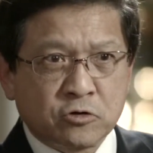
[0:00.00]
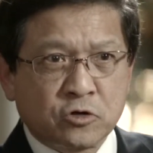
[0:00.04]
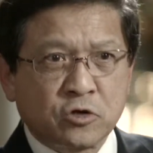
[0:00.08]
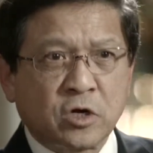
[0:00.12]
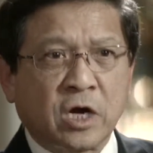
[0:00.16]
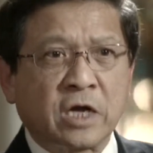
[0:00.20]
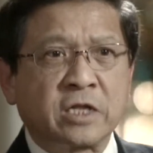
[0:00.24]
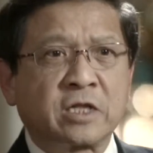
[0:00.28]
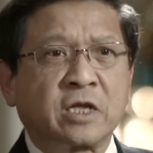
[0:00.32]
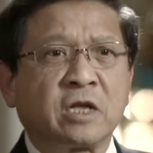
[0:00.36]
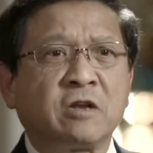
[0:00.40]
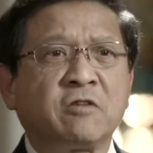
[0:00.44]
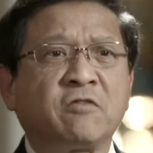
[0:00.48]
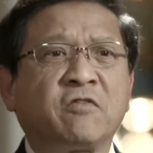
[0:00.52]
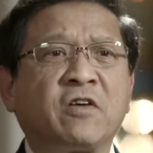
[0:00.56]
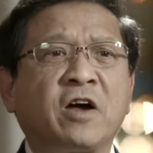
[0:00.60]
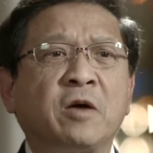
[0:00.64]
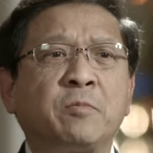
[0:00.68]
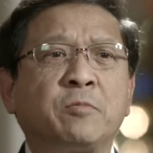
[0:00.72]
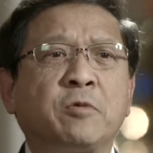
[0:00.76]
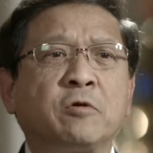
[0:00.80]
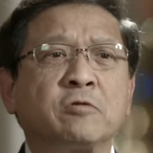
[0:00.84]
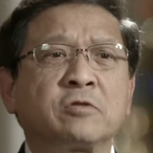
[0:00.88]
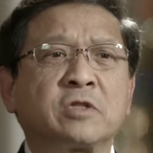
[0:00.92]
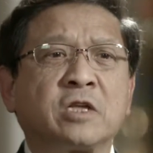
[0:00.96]
to identify
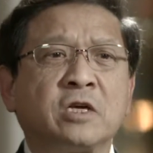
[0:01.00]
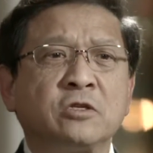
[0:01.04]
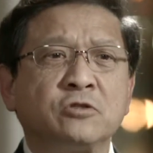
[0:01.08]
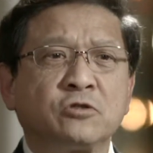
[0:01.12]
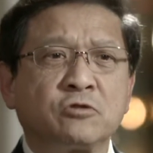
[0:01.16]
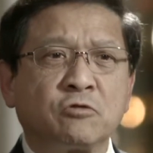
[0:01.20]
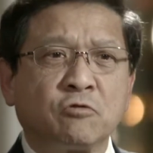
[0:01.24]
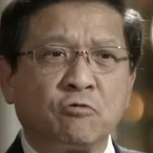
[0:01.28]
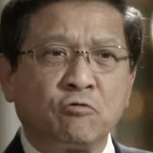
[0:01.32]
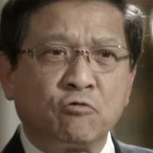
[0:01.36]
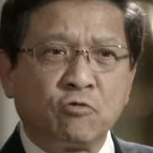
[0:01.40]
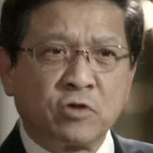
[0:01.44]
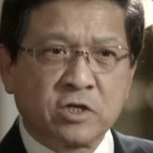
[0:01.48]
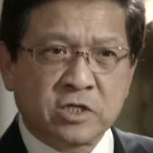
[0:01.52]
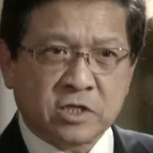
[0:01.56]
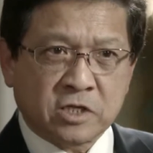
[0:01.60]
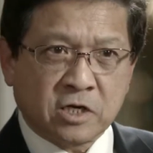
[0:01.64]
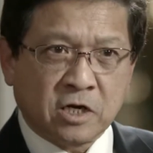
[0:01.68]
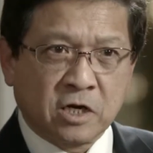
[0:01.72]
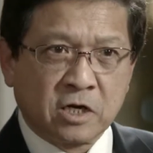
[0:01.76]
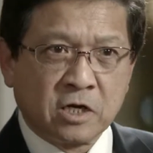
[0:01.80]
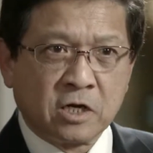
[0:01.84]
potential risk